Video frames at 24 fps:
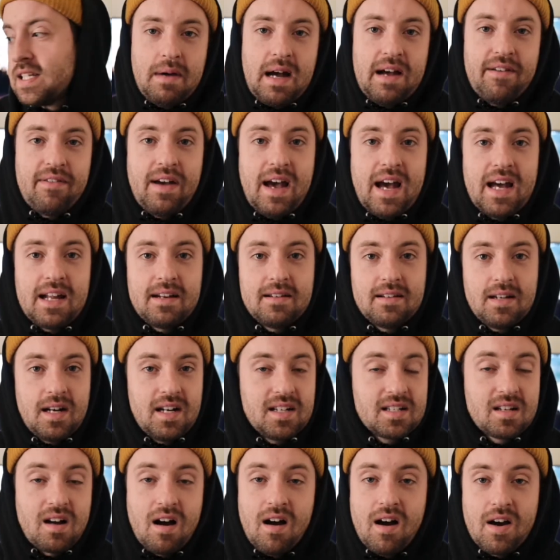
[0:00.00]
I've had
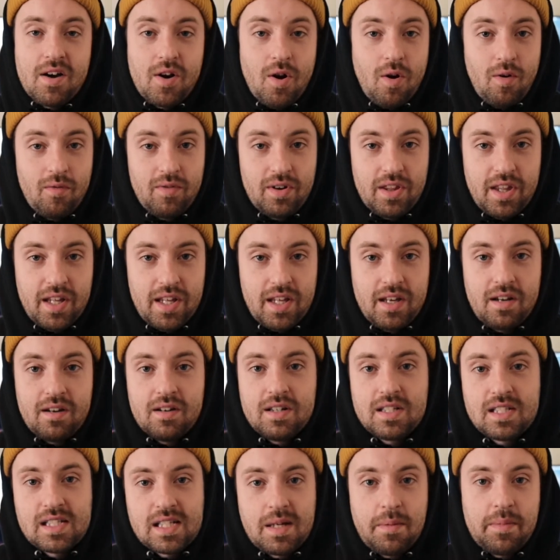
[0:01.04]
a ton over the
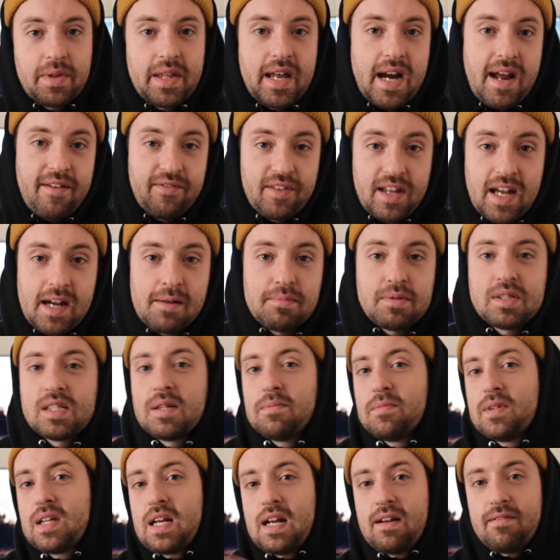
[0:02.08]
years, some that I've kept,
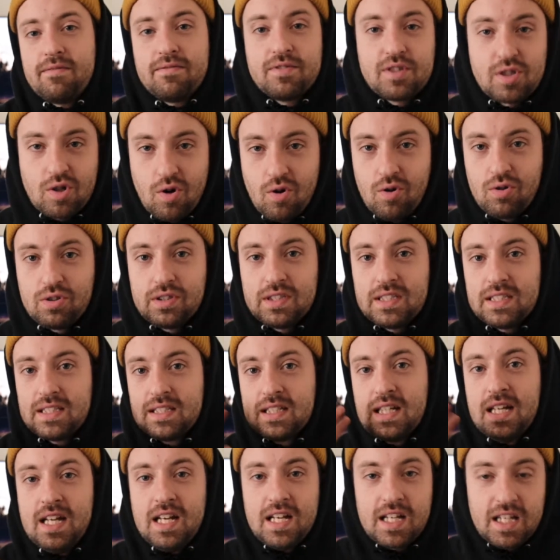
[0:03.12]
some that I've sold
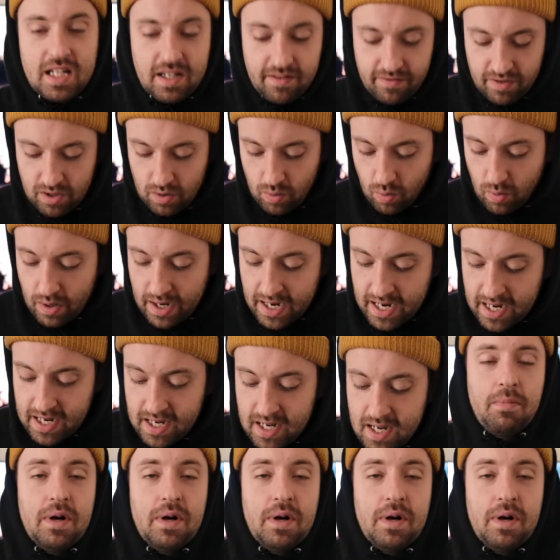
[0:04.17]
and given away,